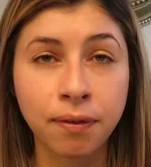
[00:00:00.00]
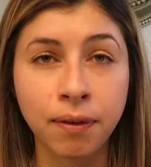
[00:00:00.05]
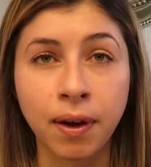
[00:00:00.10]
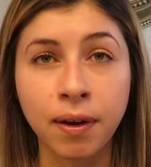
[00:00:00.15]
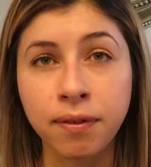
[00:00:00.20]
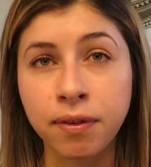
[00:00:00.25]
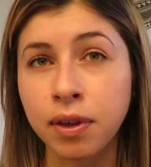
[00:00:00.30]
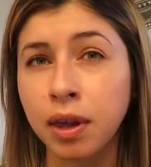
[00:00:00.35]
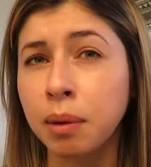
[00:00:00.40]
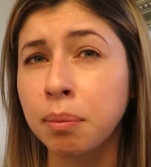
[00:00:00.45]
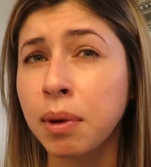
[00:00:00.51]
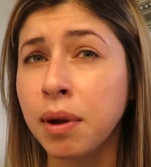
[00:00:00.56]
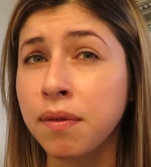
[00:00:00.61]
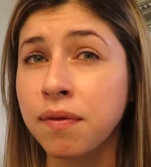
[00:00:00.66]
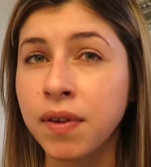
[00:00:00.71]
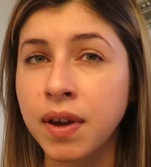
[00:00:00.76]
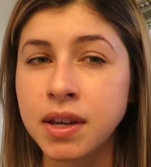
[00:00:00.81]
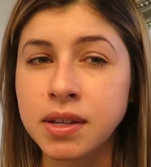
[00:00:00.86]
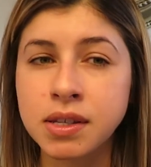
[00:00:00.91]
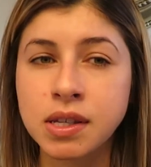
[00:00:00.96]
I feel like my
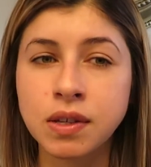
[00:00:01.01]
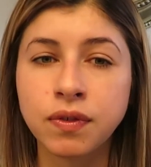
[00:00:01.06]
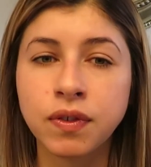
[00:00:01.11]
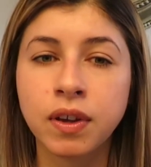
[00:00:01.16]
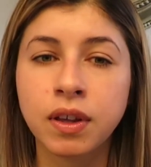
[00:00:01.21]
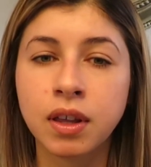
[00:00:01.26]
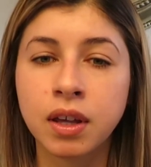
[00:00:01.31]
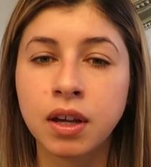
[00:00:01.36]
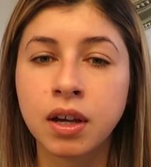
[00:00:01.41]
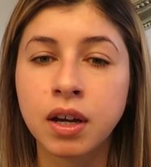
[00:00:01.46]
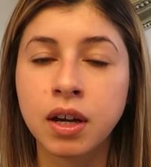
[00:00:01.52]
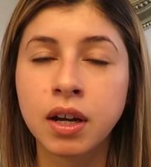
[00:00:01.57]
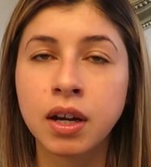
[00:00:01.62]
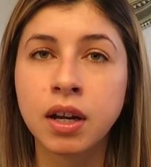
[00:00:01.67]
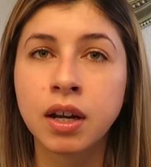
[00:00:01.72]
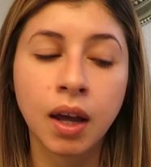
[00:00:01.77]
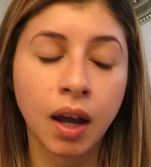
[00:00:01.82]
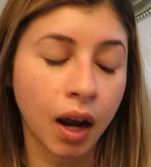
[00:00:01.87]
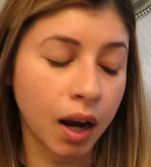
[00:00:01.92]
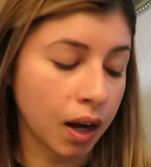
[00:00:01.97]
face is feeling
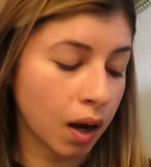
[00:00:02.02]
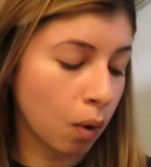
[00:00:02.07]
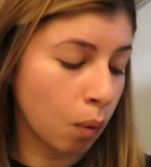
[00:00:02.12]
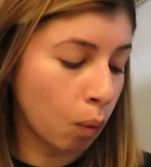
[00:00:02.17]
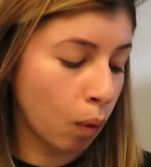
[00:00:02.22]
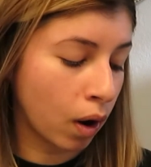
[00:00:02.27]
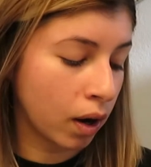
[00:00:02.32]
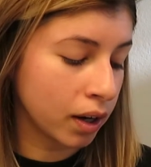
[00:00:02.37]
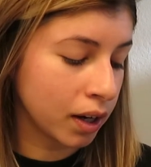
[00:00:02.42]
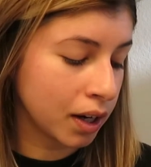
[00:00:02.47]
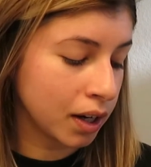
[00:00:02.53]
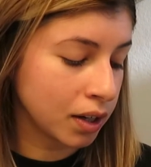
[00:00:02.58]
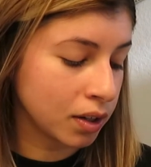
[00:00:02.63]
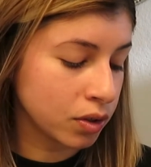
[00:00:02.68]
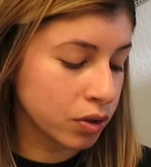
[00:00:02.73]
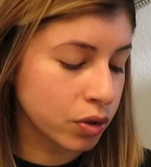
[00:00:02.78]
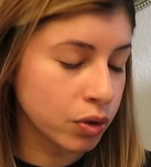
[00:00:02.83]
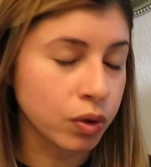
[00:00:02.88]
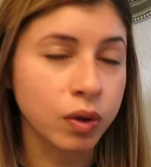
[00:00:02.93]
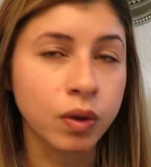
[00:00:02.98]
good and I
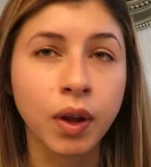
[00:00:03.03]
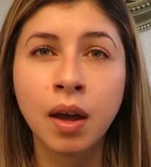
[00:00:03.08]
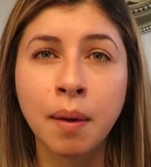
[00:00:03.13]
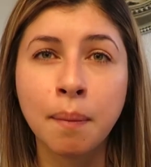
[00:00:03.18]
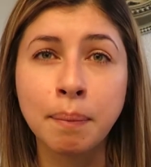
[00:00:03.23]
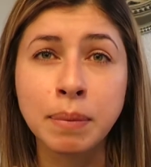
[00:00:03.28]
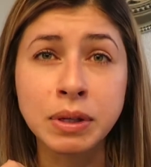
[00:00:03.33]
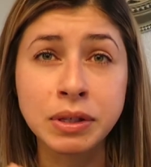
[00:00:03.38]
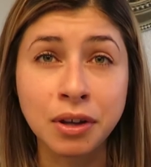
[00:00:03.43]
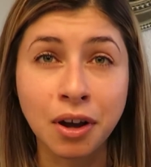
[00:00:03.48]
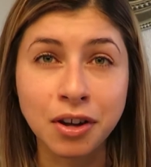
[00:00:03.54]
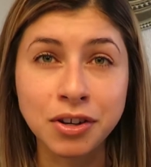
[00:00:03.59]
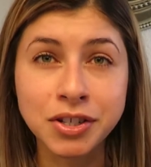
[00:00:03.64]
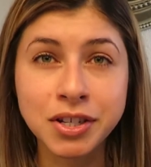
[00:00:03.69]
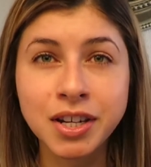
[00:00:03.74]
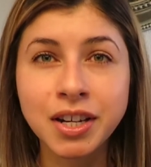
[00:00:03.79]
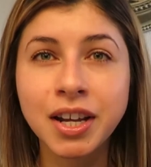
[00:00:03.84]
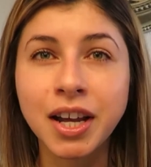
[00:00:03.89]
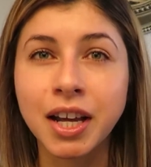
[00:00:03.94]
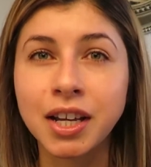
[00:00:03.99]
wanted to massage
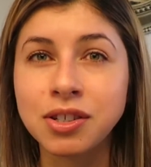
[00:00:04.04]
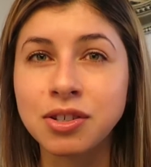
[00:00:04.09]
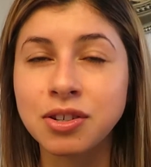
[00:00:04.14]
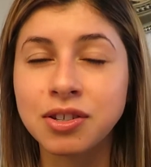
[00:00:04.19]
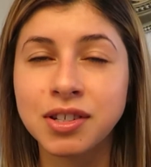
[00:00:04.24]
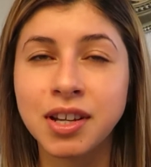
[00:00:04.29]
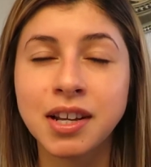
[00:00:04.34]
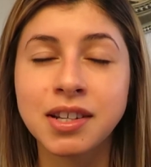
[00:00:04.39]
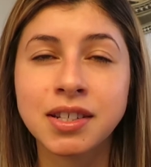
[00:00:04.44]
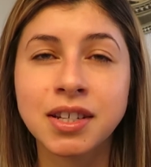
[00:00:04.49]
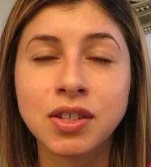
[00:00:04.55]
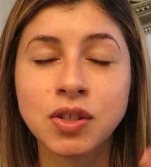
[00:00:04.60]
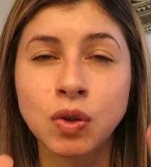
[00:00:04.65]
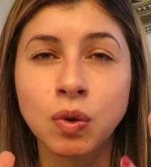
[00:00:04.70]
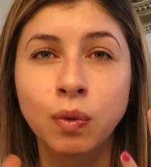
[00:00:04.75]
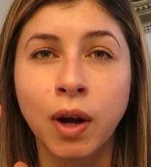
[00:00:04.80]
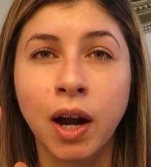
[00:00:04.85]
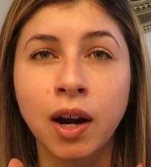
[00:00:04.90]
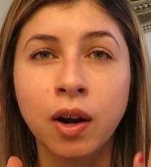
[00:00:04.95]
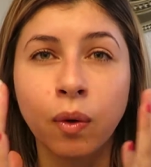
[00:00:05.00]
it, exercise it
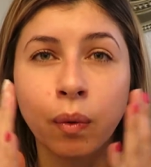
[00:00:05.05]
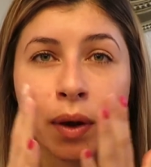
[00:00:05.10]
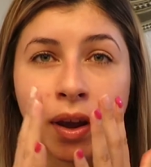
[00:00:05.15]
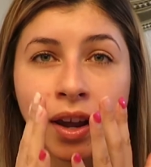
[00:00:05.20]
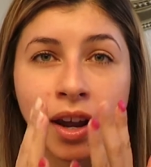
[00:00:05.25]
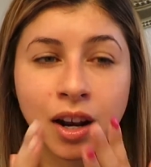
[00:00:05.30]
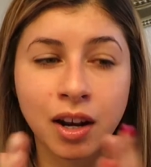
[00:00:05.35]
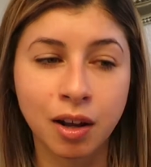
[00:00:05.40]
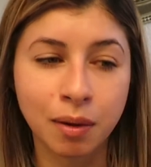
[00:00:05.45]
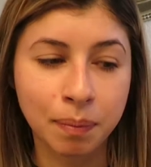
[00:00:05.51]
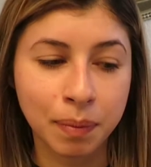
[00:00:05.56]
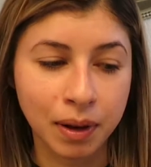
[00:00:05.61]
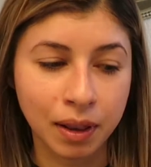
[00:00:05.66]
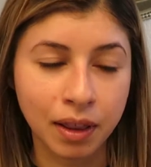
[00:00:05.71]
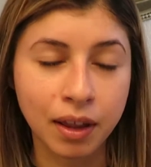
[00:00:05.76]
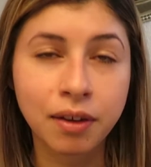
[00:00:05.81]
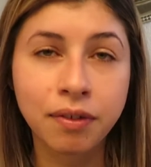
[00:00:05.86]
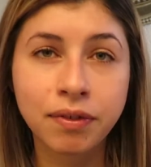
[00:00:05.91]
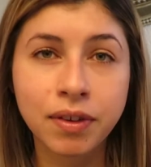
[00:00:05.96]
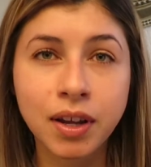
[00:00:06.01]
to kind of wake it up and
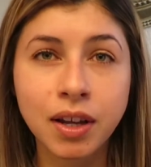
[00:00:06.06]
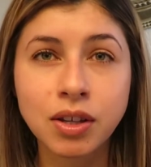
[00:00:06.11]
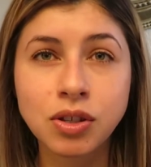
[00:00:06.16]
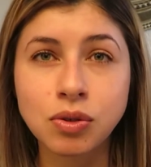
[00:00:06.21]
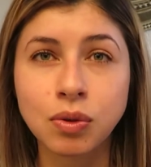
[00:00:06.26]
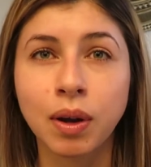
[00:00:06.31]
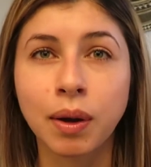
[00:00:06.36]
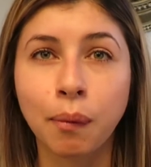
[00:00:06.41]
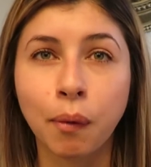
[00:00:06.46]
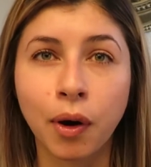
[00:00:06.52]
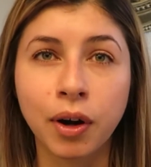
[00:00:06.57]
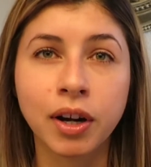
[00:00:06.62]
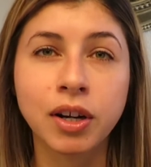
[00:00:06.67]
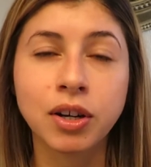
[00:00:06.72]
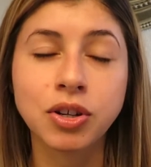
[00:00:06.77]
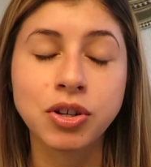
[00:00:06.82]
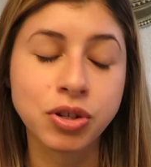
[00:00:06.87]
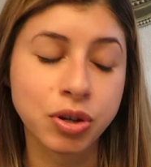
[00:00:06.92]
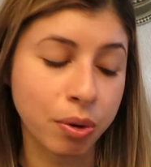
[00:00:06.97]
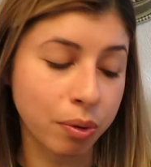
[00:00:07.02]
lift it, so I wanted
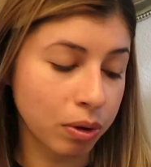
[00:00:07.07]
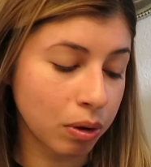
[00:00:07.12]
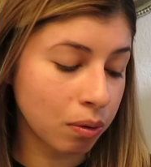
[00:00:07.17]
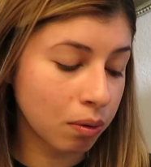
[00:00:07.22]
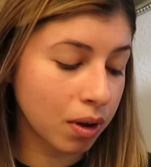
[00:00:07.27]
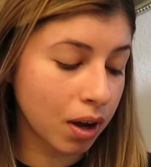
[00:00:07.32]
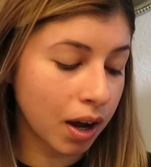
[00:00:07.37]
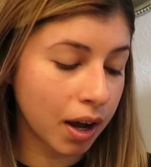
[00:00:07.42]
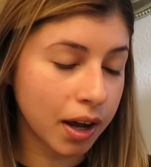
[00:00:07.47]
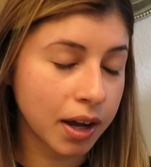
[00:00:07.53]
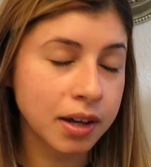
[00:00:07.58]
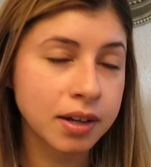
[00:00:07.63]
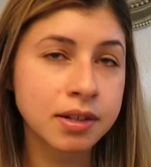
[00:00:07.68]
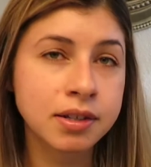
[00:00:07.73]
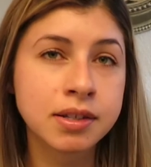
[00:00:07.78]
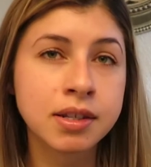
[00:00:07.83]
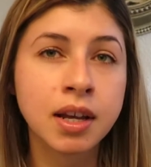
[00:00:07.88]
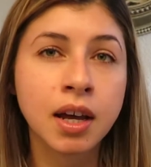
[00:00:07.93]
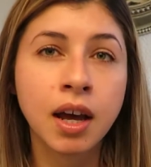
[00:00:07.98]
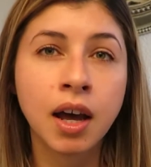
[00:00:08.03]
to show you
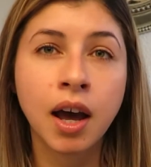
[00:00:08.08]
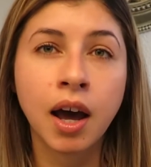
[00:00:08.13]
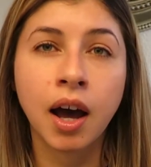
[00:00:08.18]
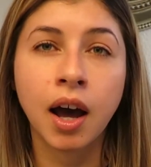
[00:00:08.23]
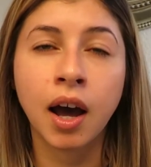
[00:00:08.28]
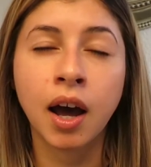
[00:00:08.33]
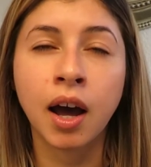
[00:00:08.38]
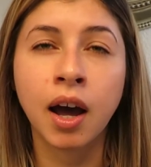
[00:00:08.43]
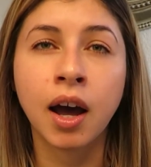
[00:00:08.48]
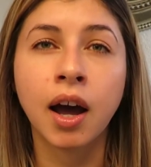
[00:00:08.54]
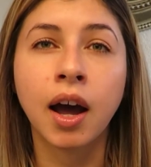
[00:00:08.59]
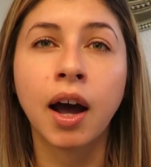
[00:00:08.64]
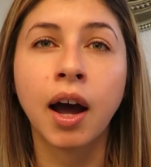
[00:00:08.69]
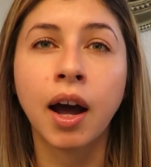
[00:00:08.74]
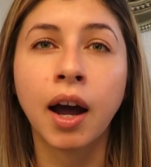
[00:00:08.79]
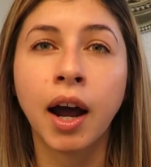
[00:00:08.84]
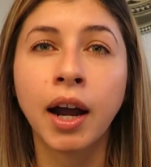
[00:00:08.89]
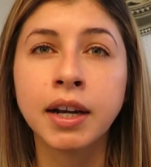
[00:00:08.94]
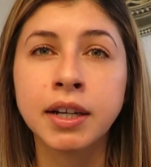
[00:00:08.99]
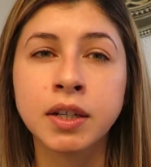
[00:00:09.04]
guys.
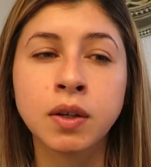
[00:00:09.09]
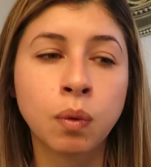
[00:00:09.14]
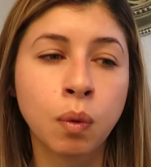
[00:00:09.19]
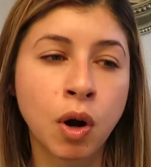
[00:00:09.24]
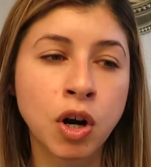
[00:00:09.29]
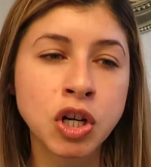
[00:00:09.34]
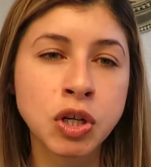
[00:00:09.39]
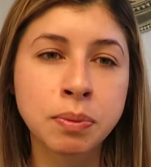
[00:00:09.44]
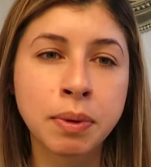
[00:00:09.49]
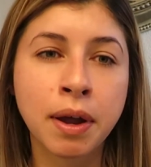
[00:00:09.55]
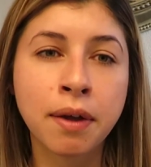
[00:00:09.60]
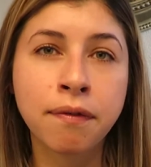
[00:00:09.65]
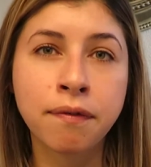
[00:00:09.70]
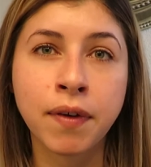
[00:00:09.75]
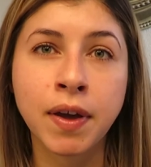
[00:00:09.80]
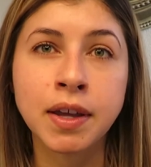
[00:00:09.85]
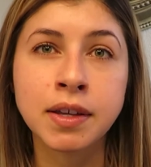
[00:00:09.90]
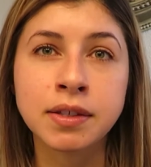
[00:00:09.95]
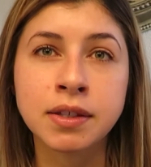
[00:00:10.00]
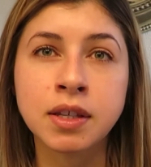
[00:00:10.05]
I did wash my
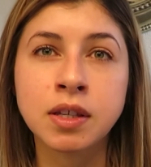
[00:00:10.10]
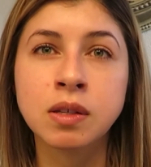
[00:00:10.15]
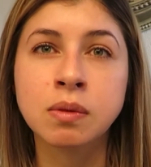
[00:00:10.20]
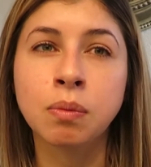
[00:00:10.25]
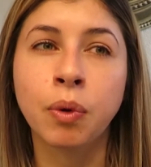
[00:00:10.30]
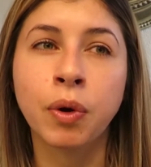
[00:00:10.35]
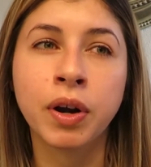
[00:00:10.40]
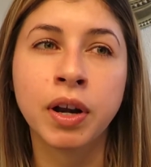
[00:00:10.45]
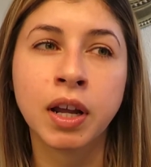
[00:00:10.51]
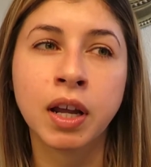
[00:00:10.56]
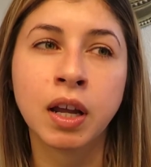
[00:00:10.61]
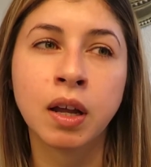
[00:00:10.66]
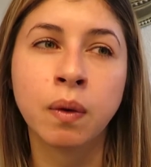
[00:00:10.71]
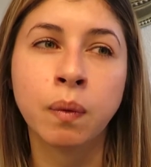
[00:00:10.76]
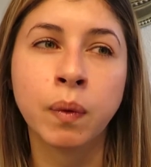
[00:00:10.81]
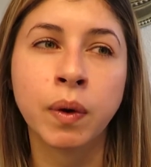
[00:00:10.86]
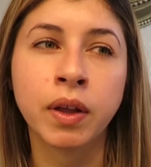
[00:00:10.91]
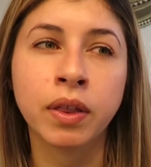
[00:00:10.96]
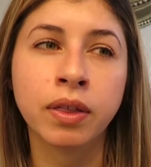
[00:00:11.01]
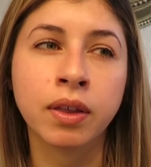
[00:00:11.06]
face this
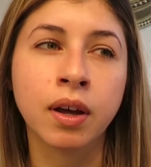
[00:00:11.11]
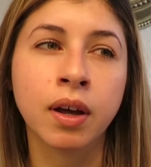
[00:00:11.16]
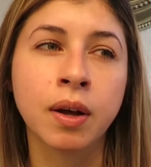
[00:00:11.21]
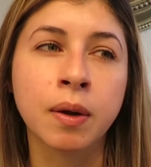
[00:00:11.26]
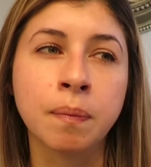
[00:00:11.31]
morning with